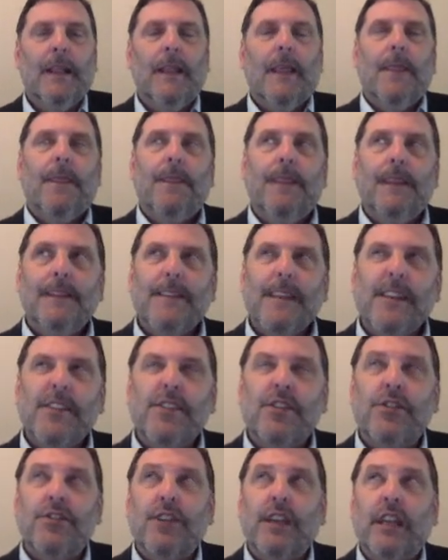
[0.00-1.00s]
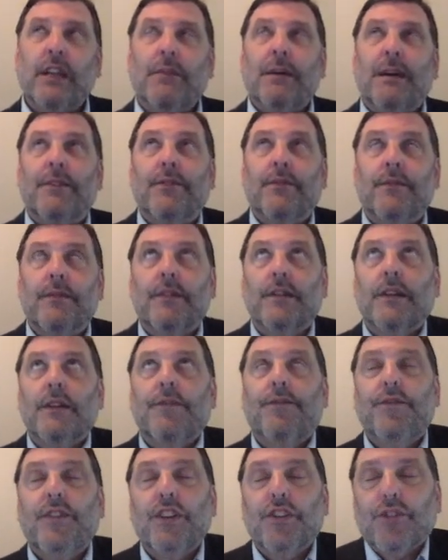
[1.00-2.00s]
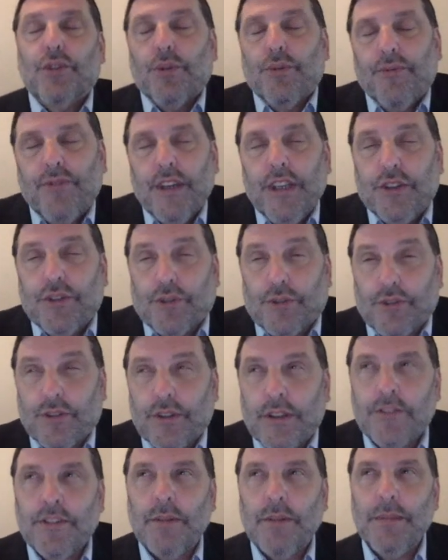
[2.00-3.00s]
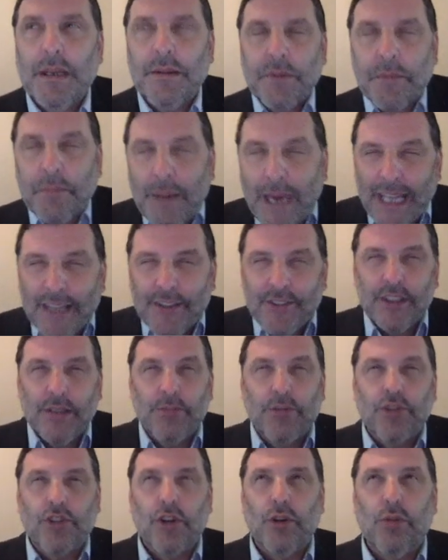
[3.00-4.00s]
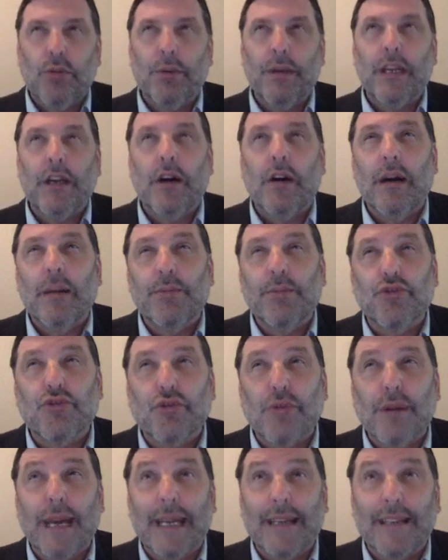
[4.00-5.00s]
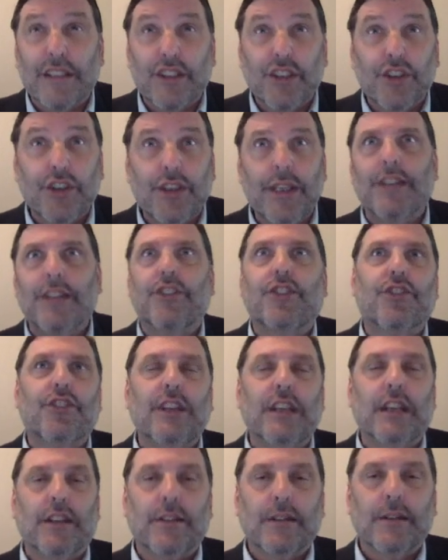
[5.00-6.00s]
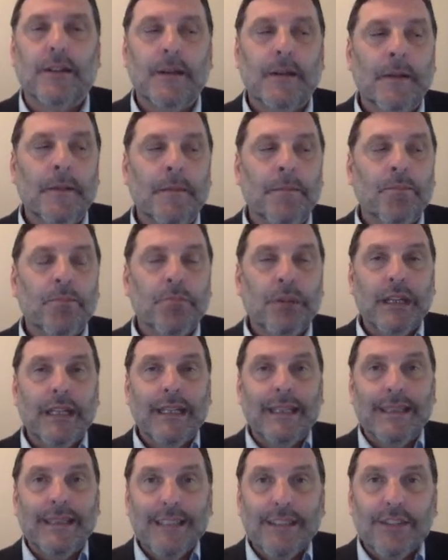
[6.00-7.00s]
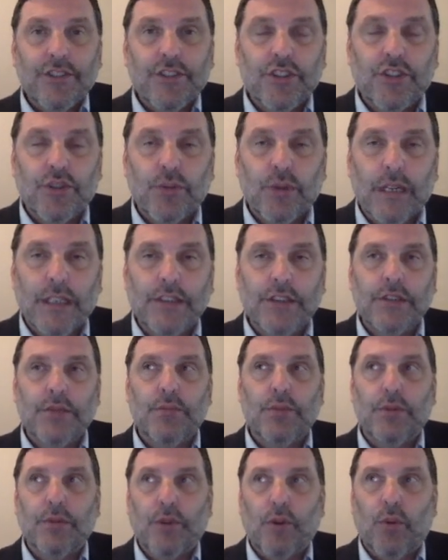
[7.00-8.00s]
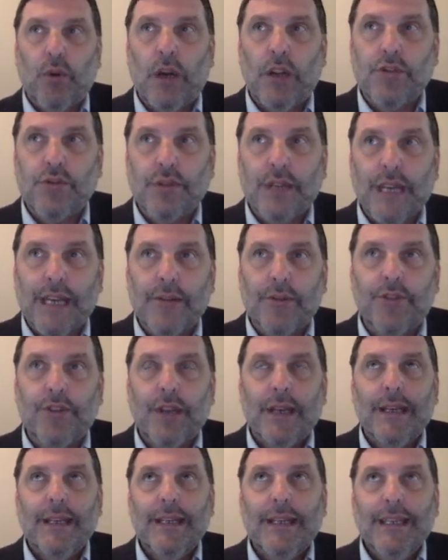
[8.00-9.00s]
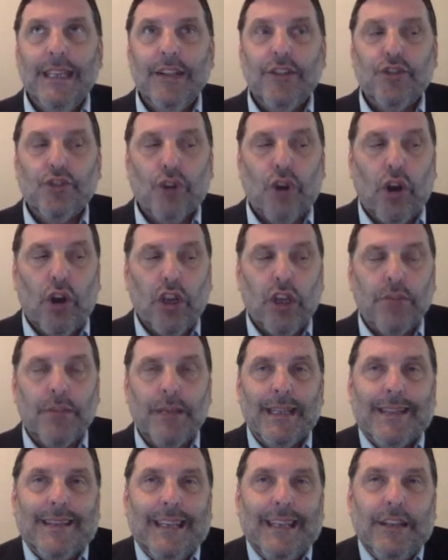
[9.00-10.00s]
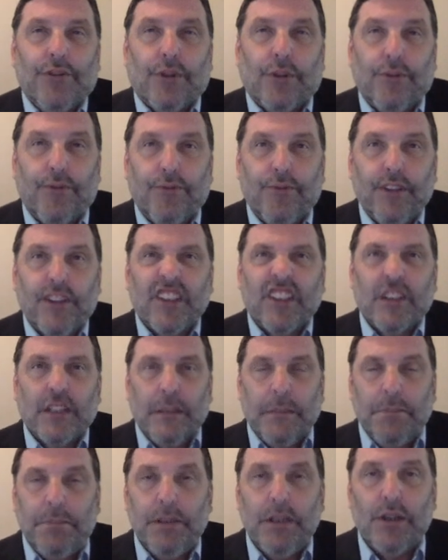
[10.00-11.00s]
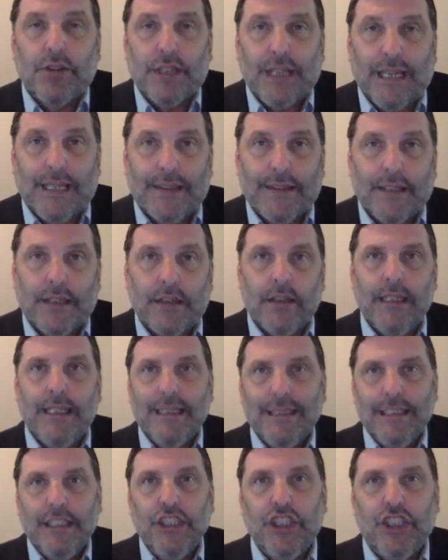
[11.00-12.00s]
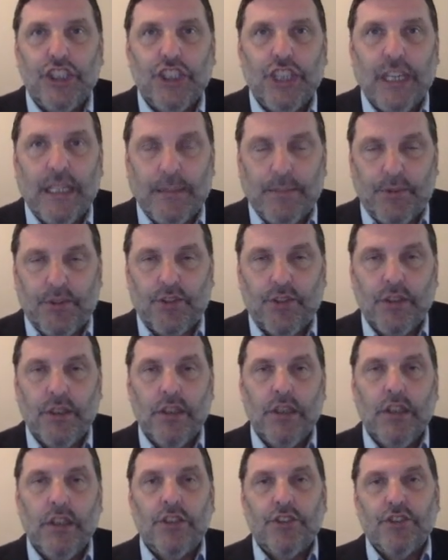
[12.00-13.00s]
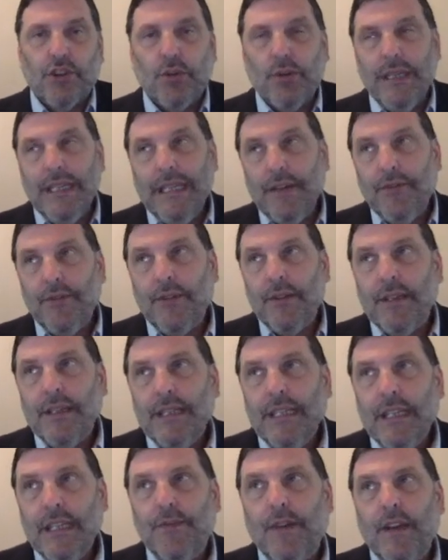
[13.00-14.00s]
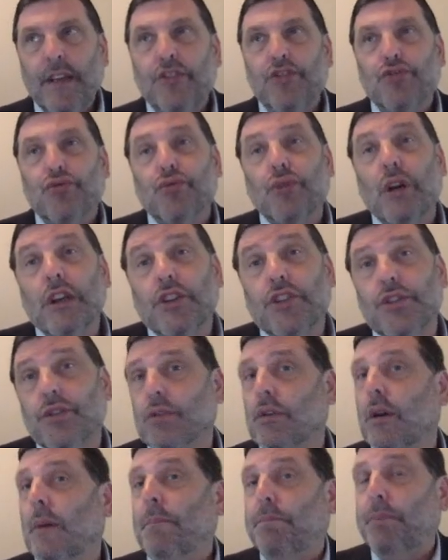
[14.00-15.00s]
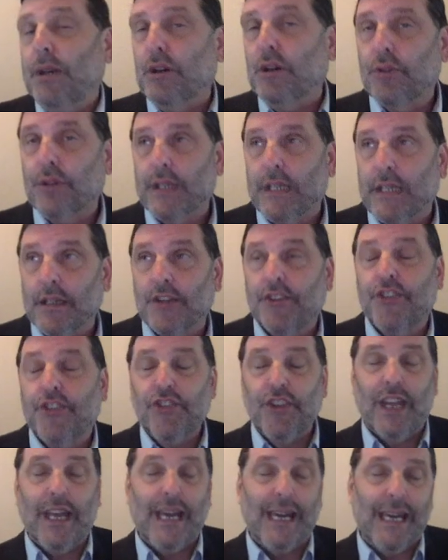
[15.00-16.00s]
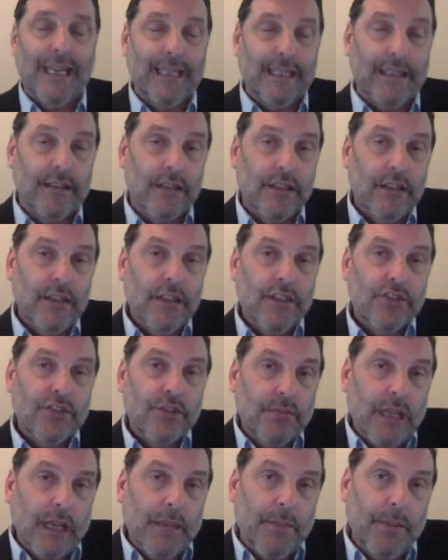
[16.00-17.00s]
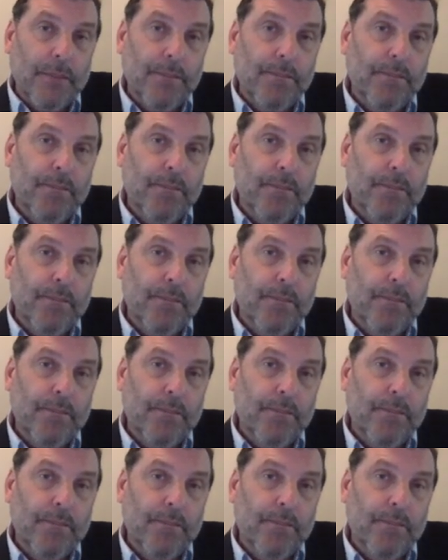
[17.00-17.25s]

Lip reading: this gets us thinking about physical features. And sometimes math seems so what we call abstract, like you can't see it. But in this situation with quadrilaterals, it's talking about things that are physically built out there in these shapes. So if a structure, a building, a sign, some type of